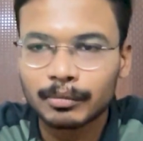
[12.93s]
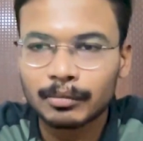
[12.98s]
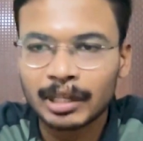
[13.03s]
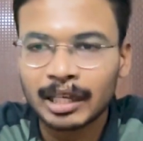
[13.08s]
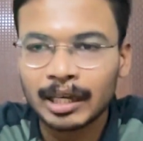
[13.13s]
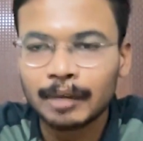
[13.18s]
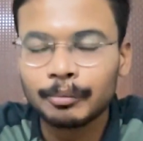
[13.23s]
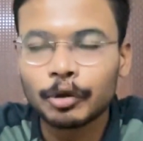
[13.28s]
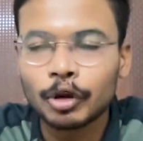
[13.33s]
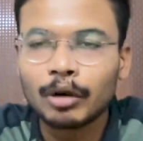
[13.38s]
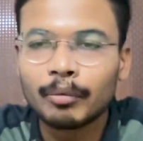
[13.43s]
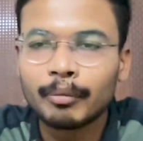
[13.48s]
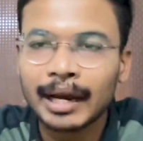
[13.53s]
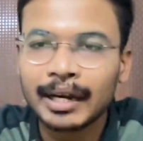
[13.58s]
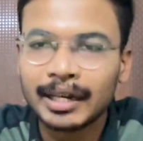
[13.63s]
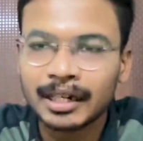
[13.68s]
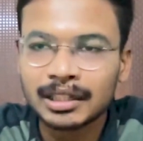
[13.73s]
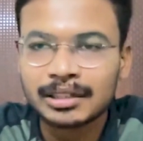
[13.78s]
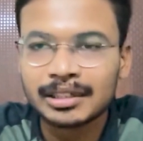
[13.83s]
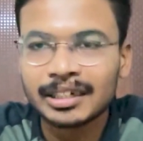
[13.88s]
keep your mind
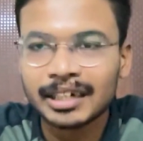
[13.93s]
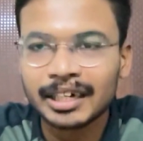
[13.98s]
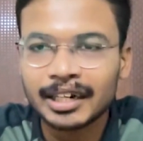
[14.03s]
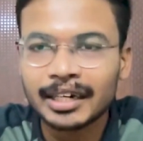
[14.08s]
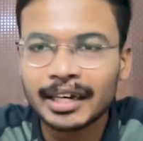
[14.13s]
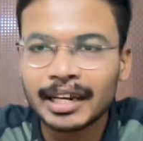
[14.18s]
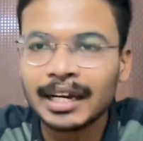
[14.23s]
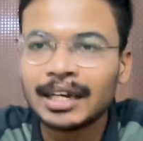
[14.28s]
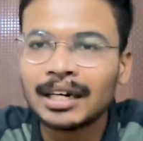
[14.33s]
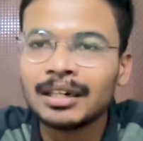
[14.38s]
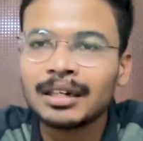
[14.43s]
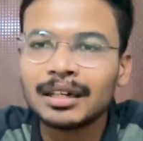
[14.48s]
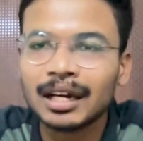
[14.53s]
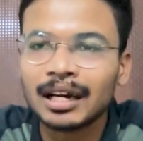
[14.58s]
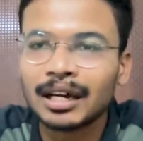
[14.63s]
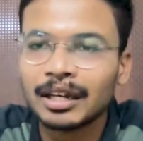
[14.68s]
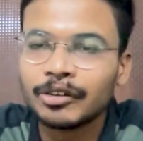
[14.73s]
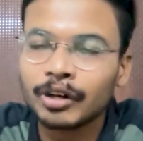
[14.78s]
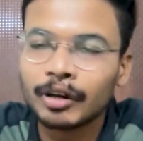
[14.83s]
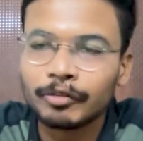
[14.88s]
straight and
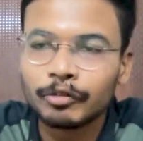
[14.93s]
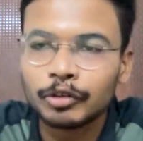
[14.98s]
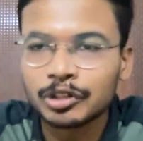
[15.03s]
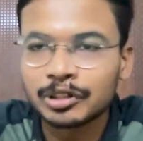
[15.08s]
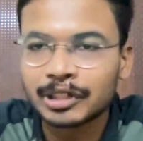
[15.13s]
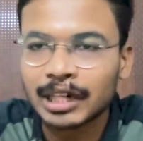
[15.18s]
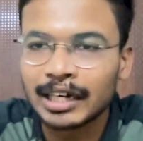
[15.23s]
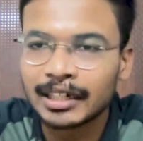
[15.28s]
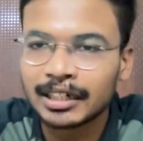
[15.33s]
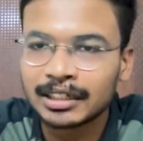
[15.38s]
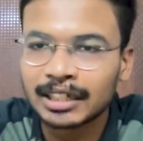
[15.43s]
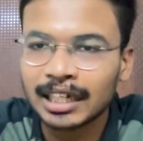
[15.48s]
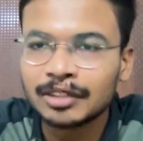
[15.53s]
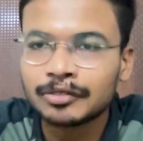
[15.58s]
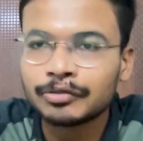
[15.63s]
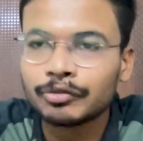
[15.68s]
you have to strategize